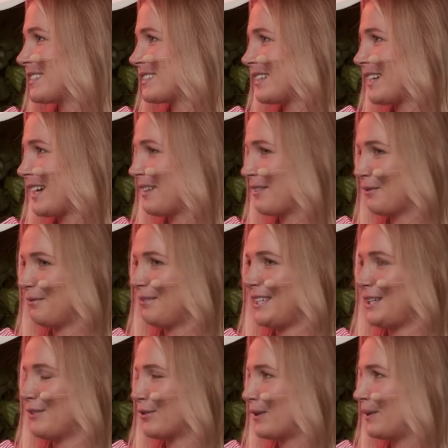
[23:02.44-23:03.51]
the
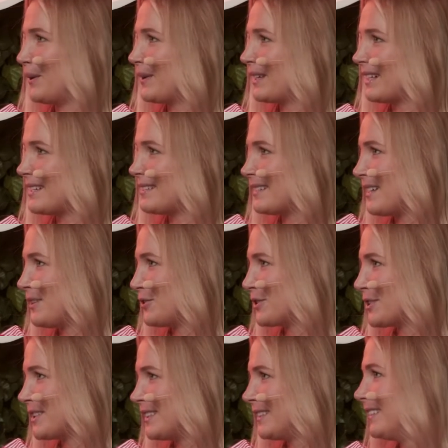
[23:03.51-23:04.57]
need for
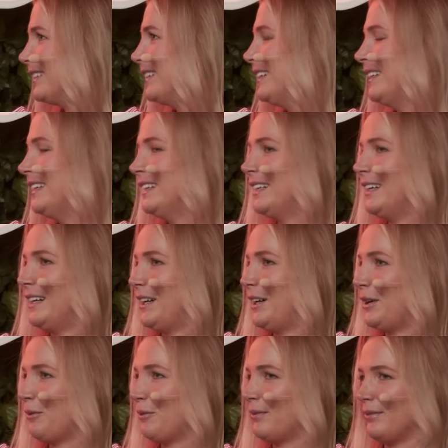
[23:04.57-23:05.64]
localization.
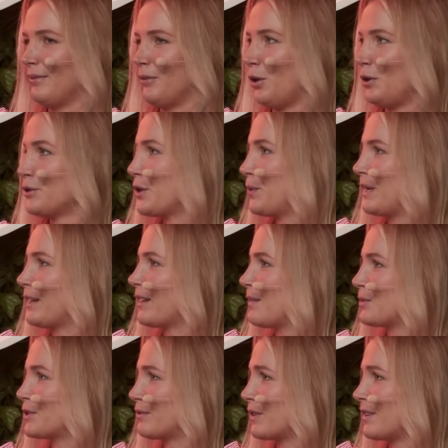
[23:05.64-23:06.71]
Also, when it
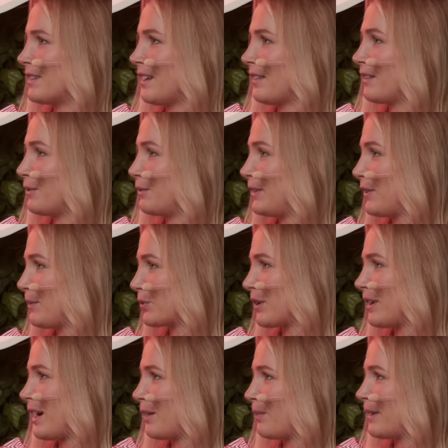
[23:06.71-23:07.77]
comes to not only the
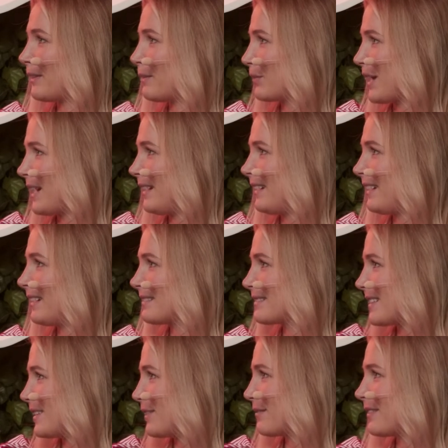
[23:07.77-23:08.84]
product but the branding
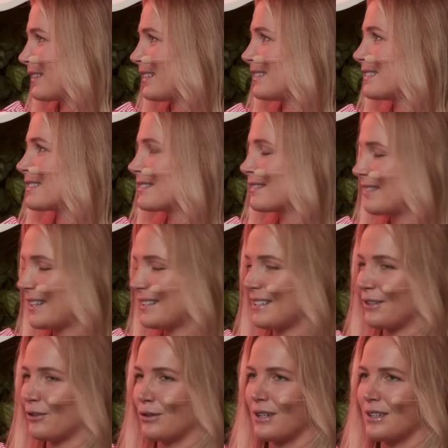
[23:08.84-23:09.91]
side of things,
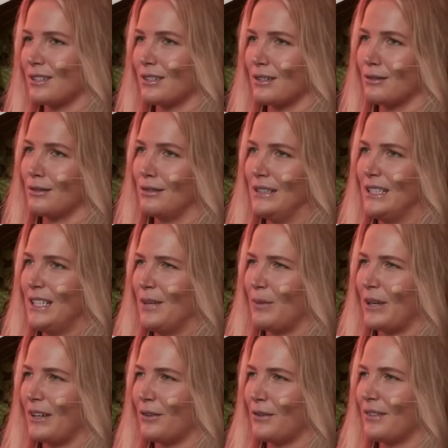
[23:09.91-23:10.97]
etc. So,
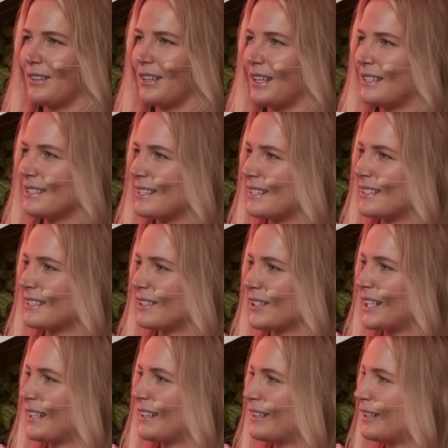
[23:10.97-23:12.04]
but I don't think it's
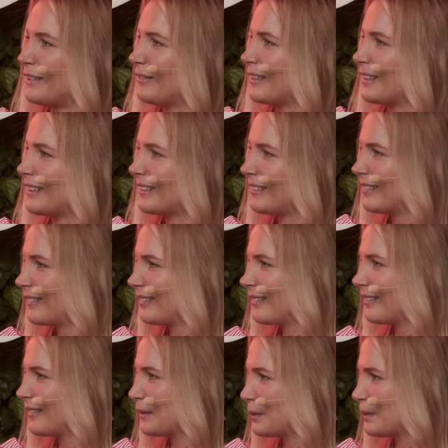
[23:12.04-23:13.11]
necessarily kind of a
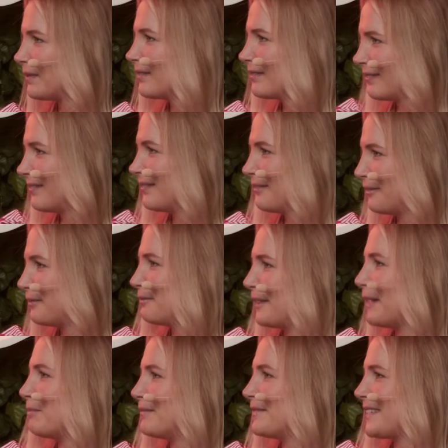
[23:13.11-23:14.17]

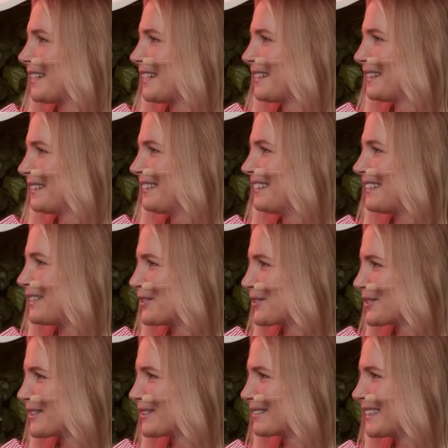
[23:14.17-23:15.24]
femtech
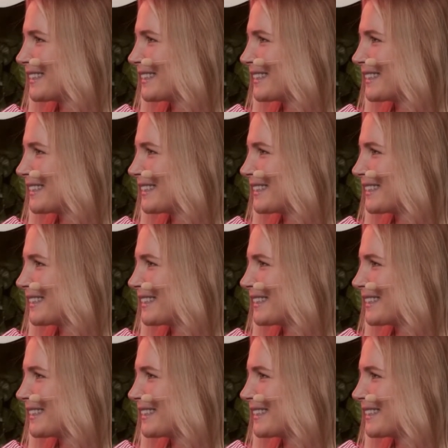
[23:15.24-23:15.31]
issue, really.